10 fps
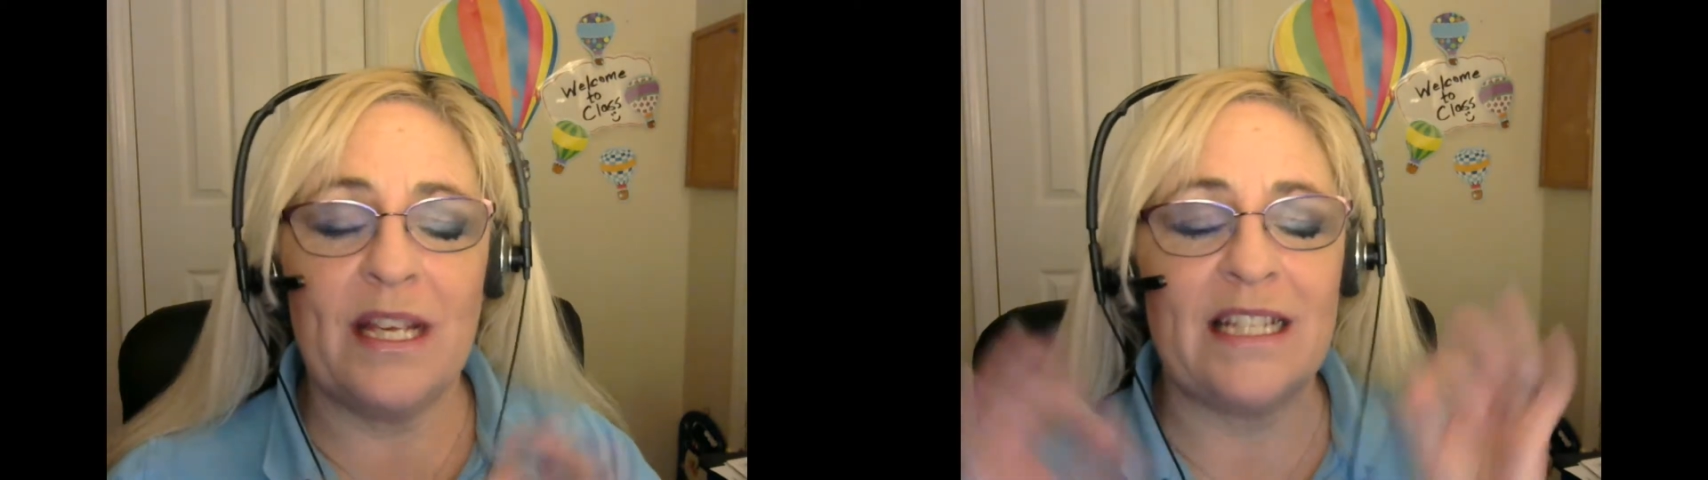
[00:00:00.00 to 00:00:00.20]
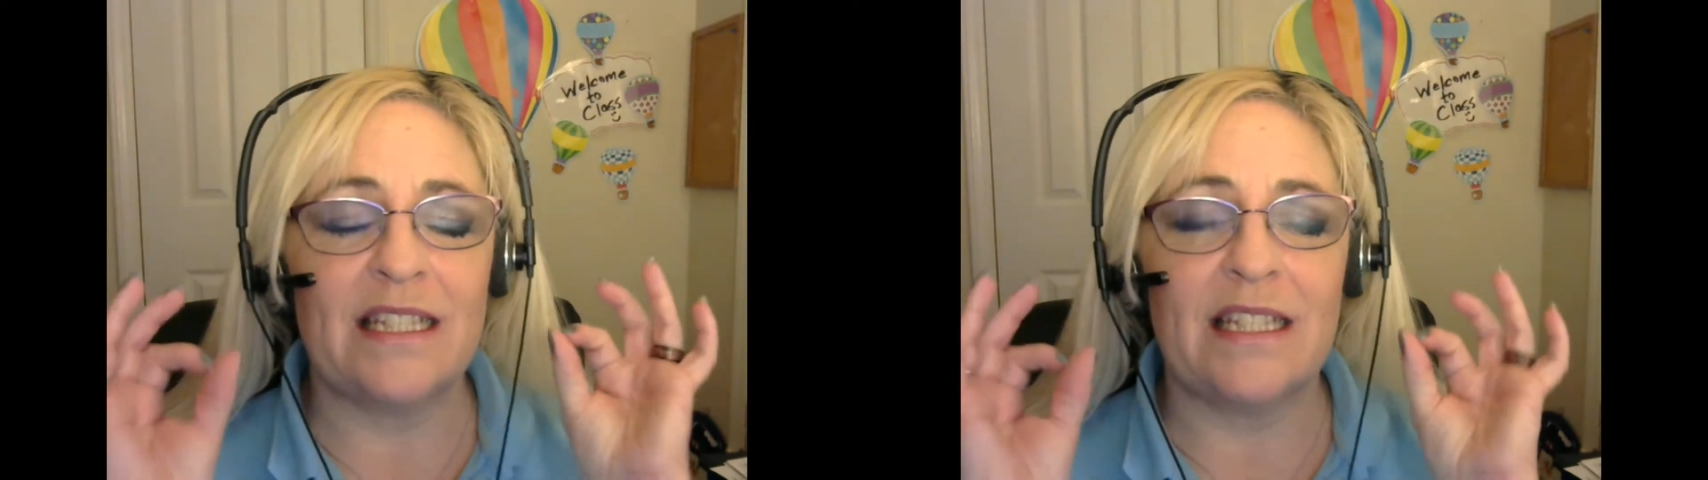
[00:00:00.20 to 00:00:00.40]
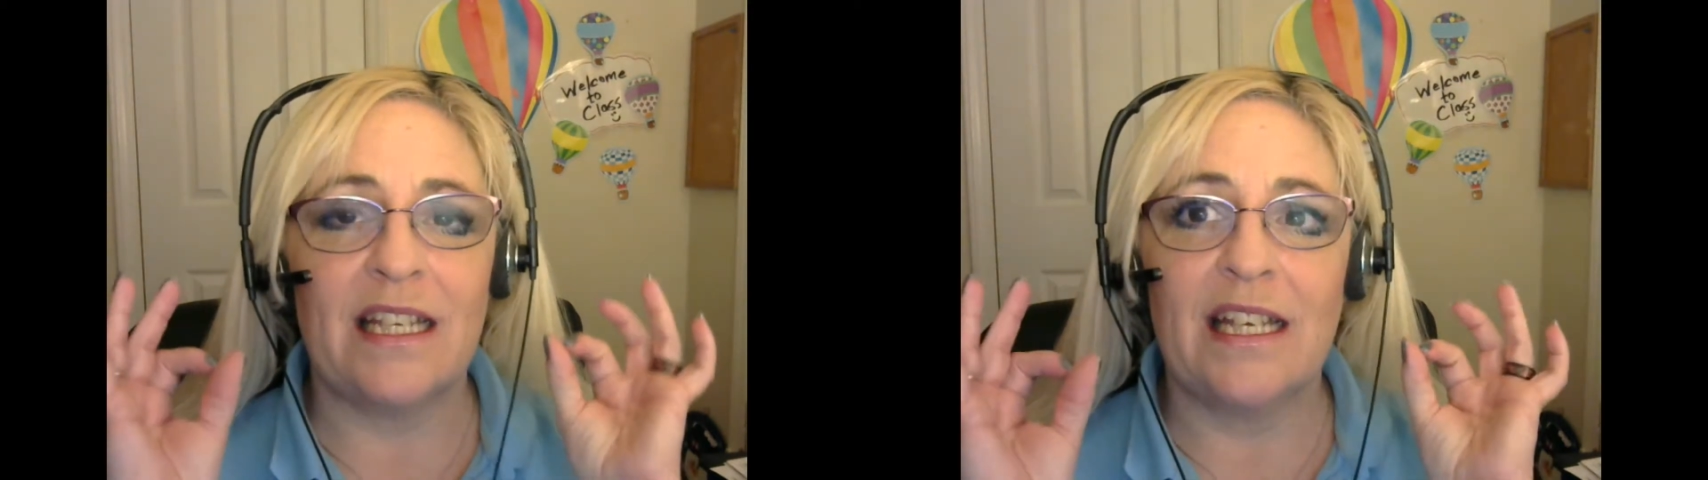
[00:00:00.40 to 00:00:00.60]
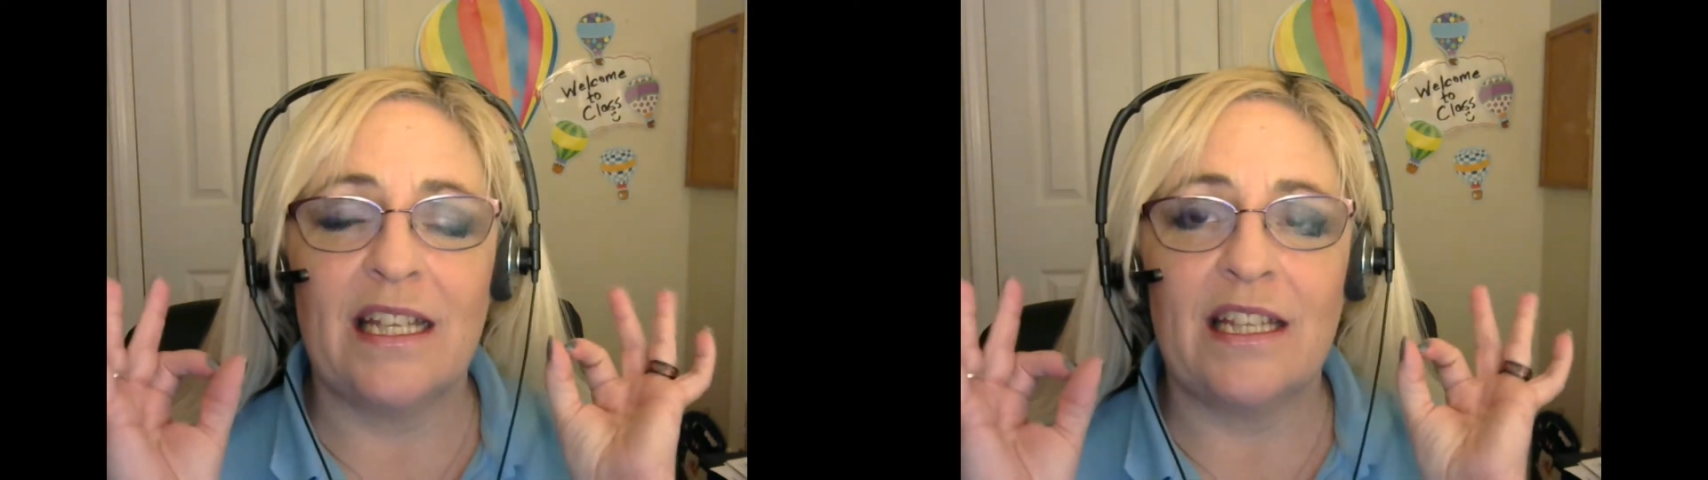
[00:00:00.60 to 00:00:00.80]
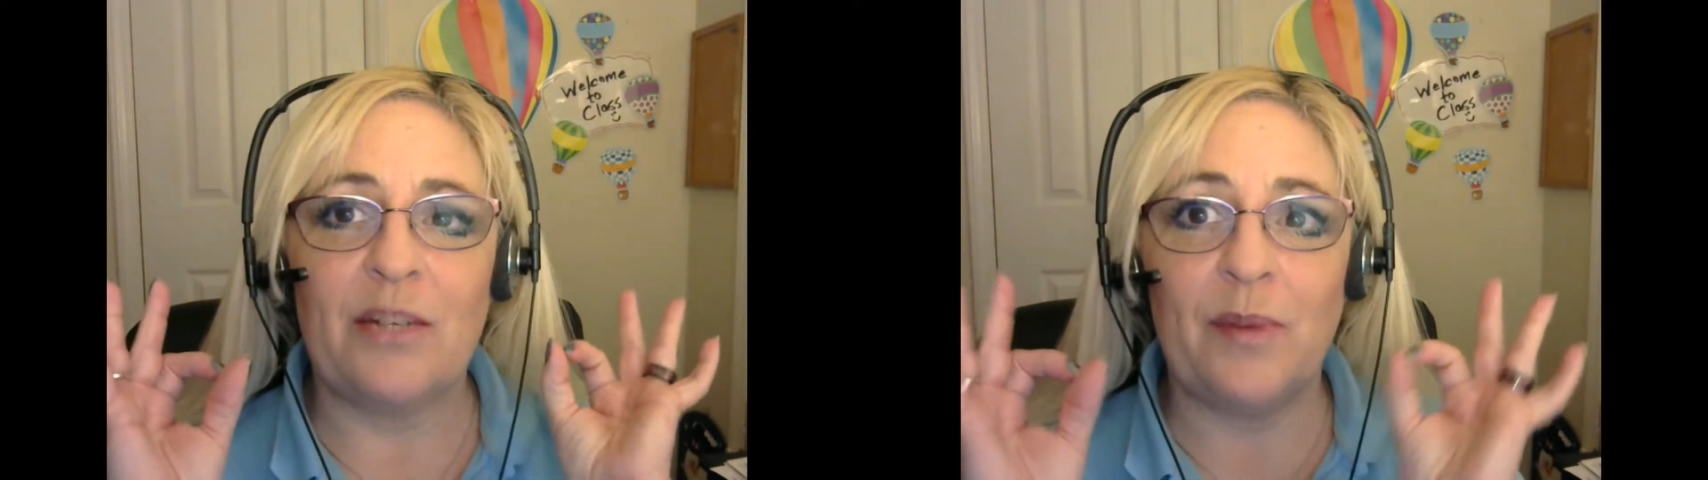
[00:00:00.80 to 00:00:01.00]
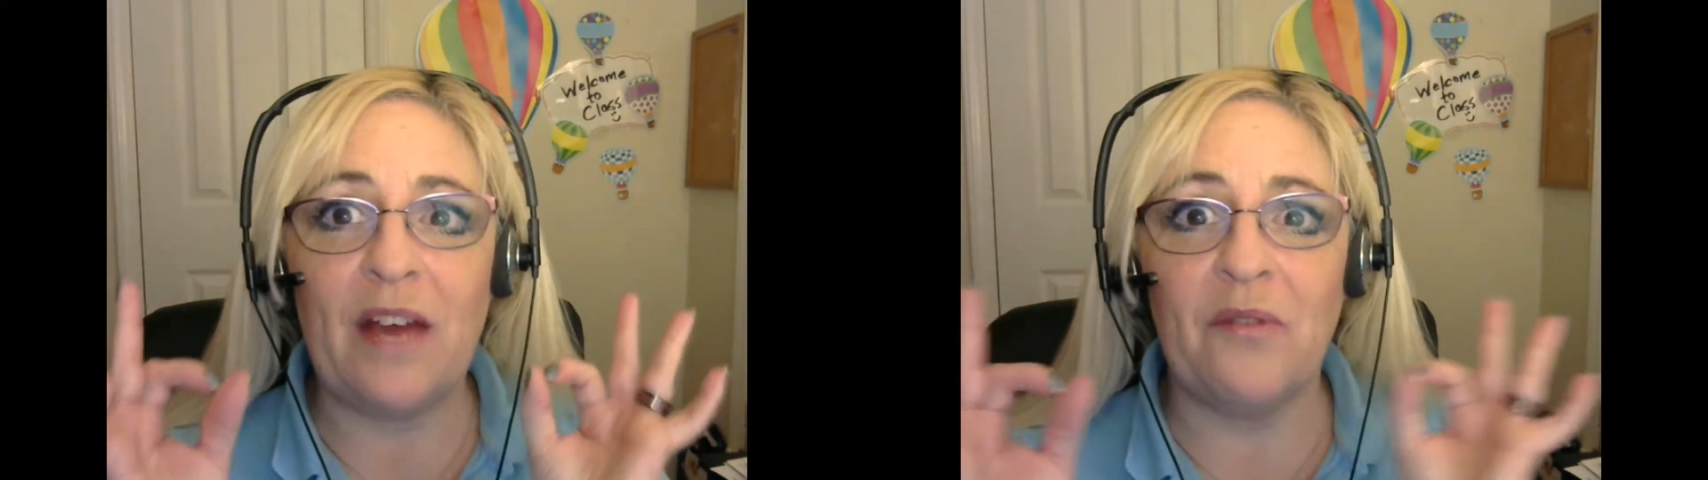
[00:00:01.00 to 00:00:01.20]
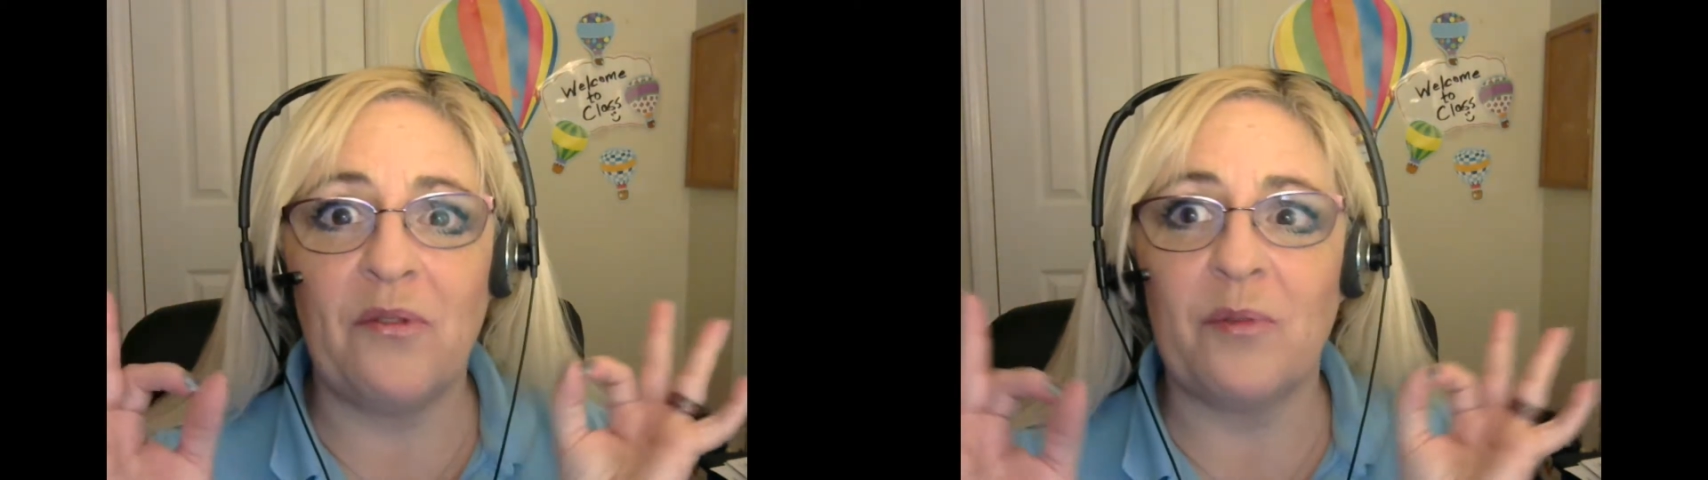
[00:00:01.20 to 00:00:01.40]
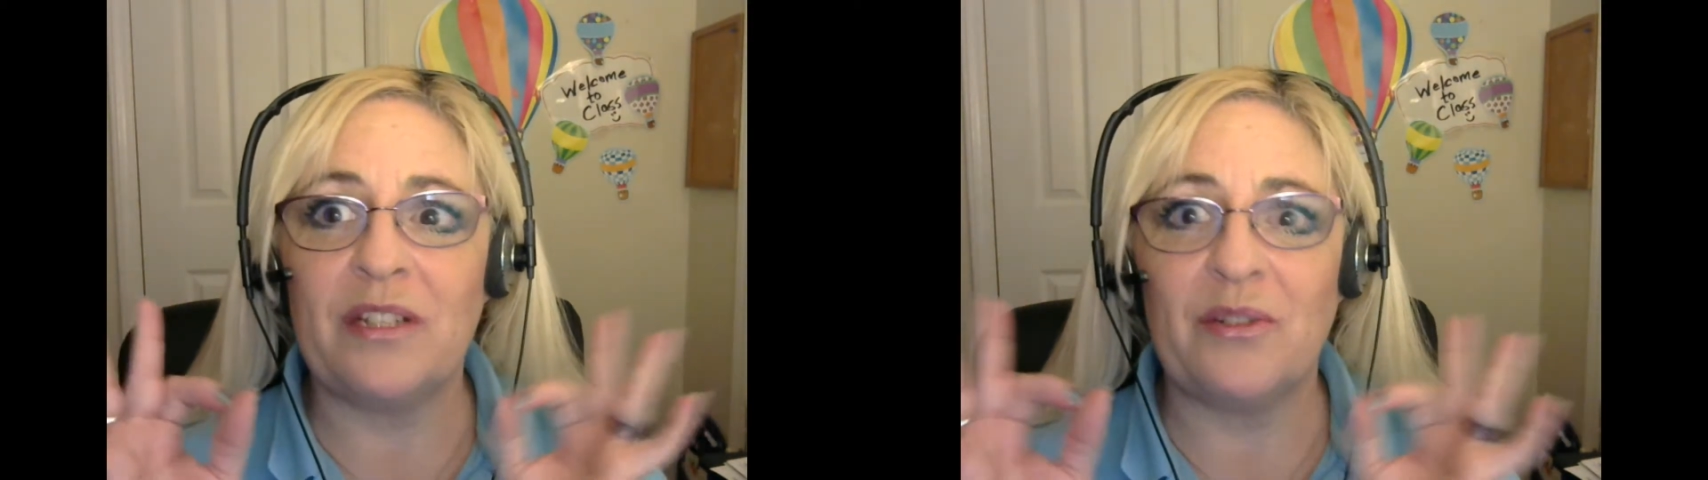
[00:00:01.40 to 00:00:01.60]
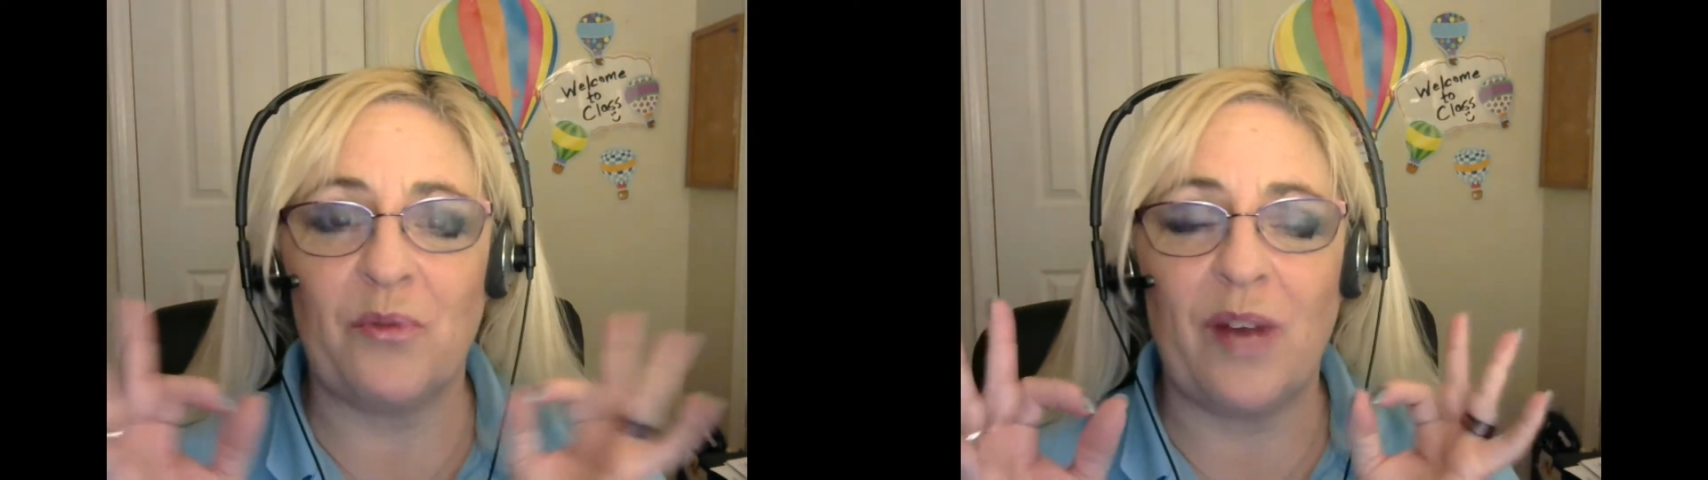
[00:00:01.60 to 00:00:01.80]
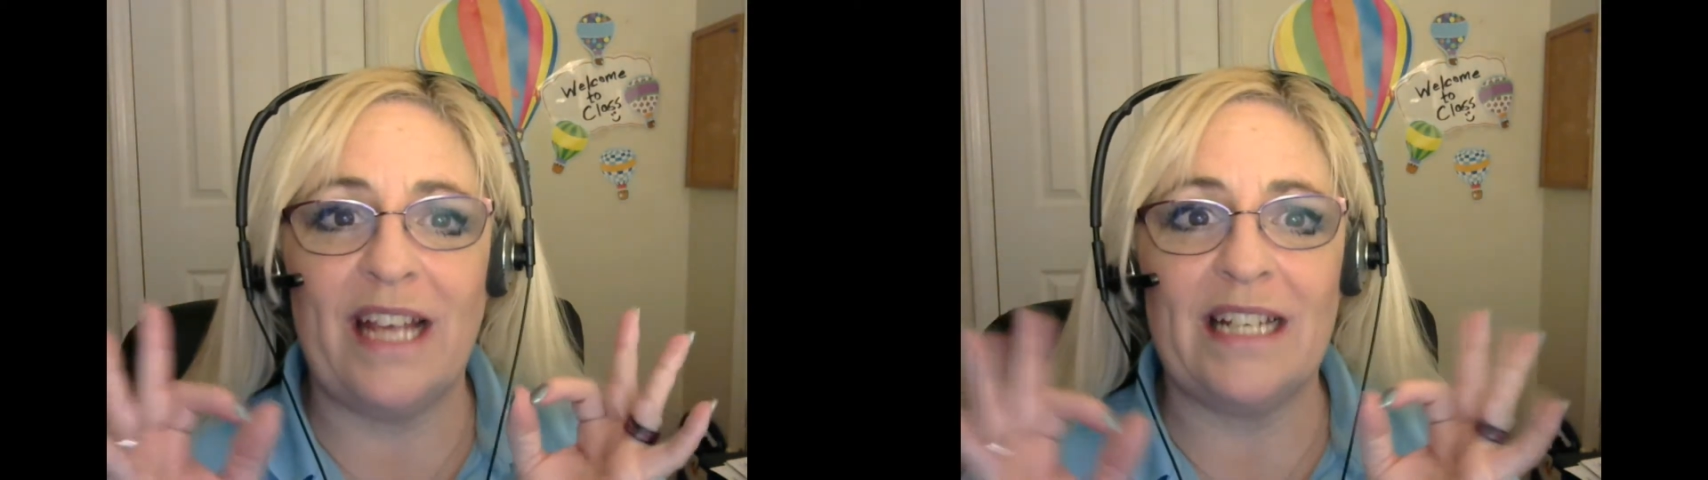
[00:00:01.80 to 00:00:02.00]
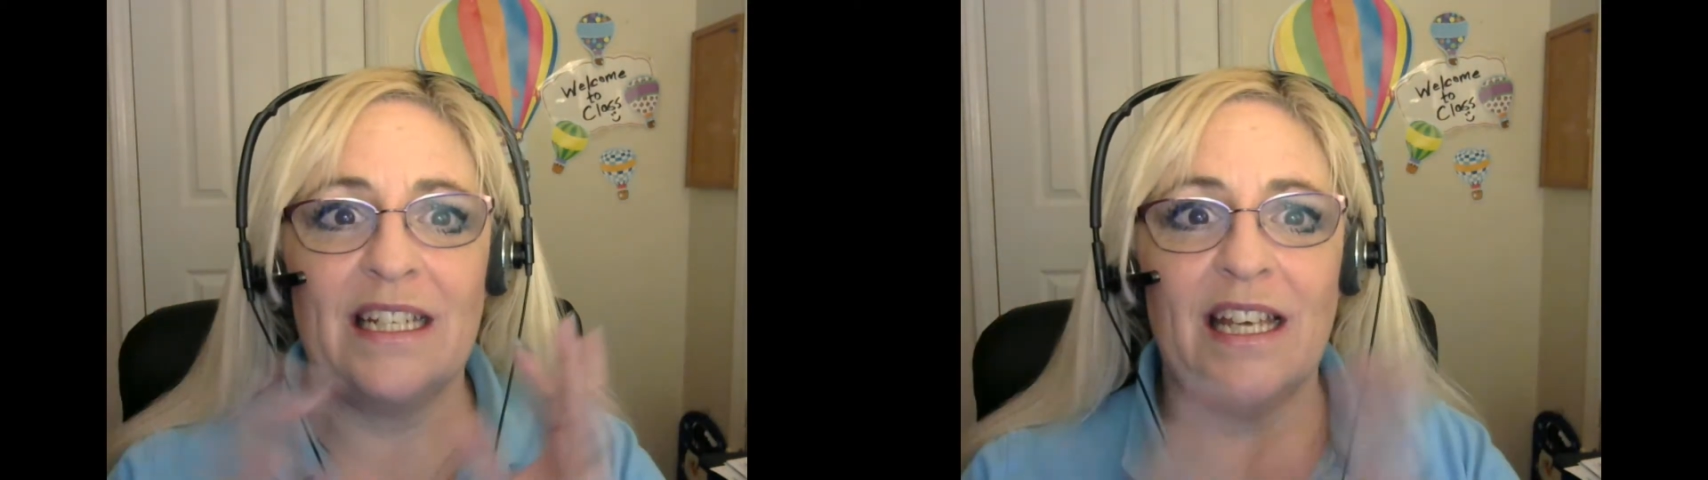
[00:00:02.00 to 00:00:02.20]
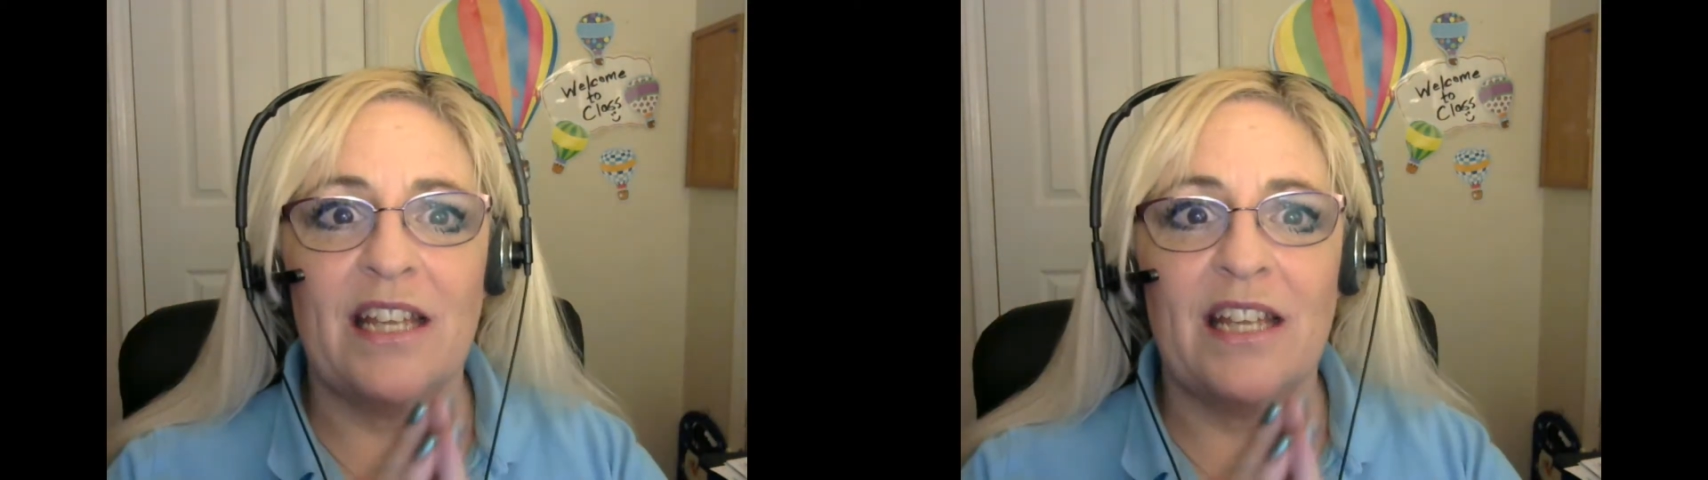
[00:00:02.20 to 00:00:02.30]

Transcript: is great.